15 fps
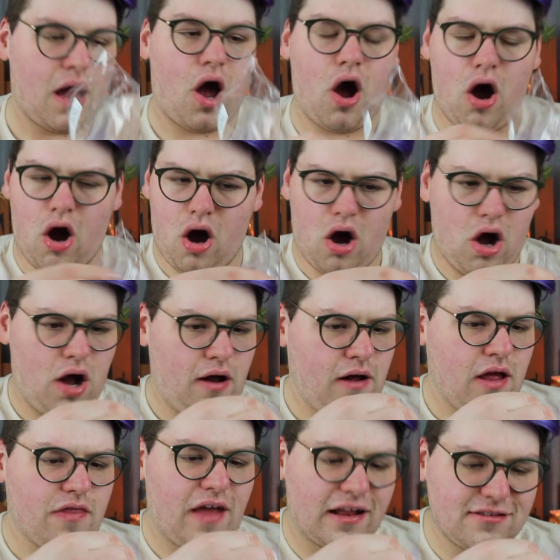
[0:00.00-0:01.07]
Oh,
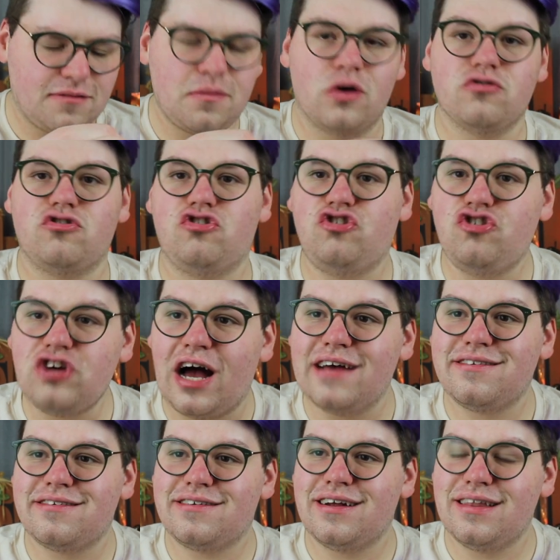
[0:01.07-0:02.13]
that smells
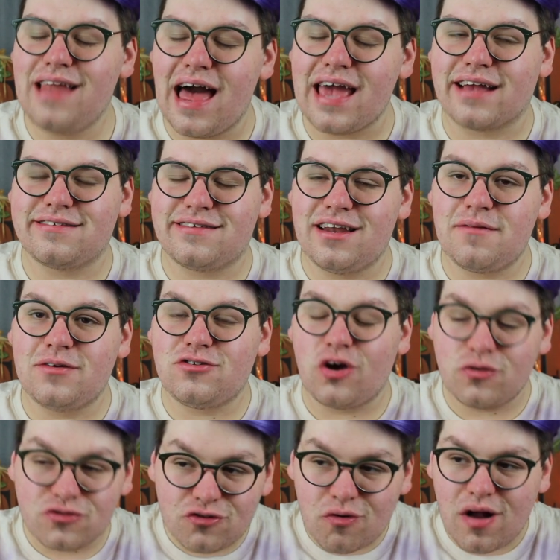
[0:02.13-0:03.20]
just like Cinnamon
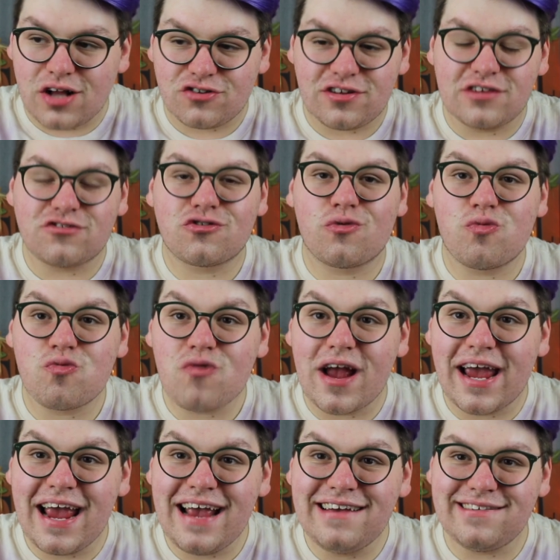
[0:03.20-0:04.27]
Toast Crunch. That's
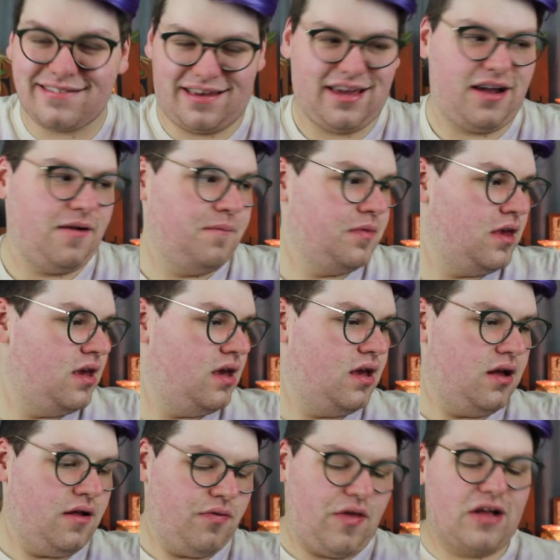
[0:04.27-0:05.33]
crazy.
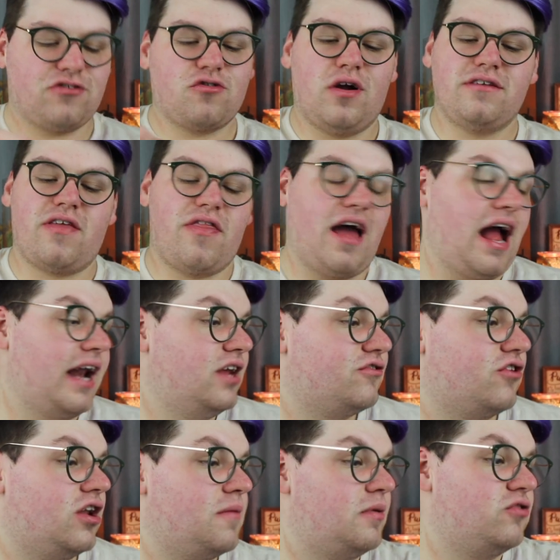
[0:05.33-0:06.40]
That's crazy. That is
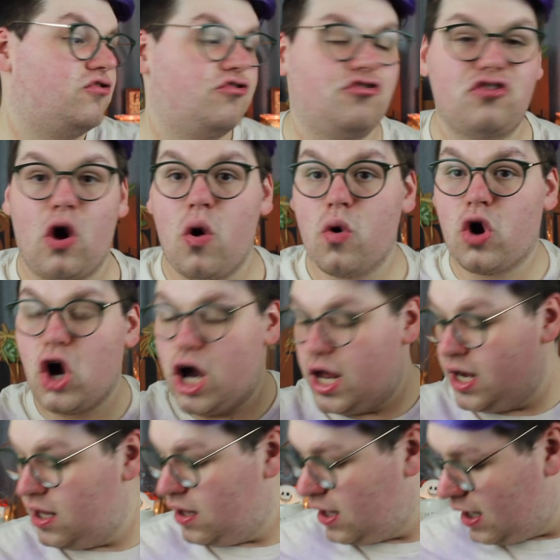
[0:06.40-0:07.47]
going to be so
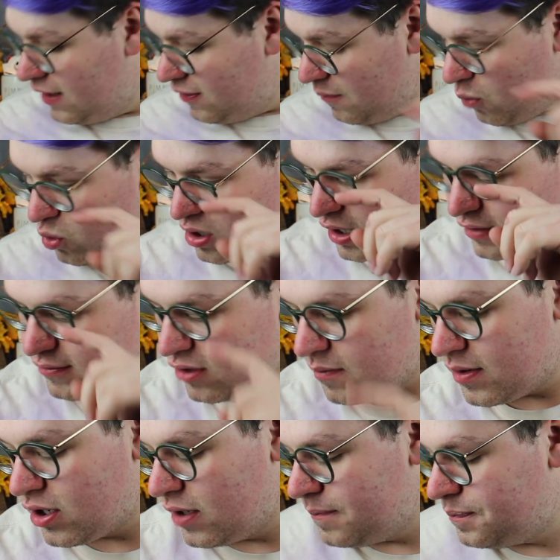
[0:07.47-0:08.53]
good in the mornings. Oh,
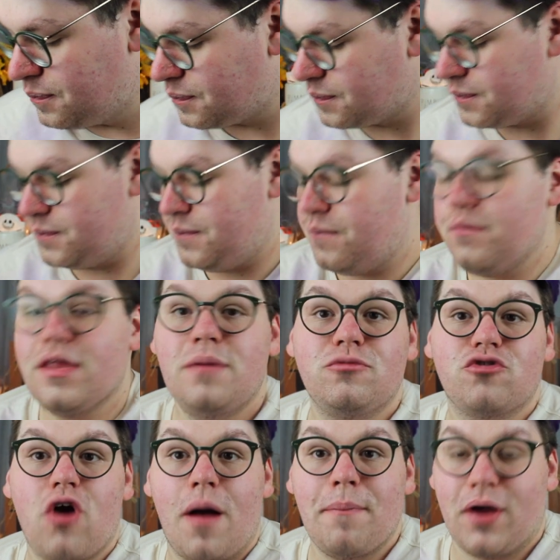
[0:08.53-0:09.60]
my God. I'm
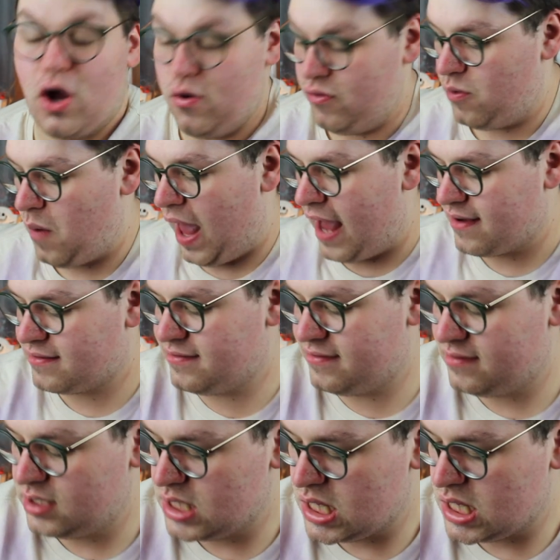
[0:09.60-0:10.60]
dropping all the wax.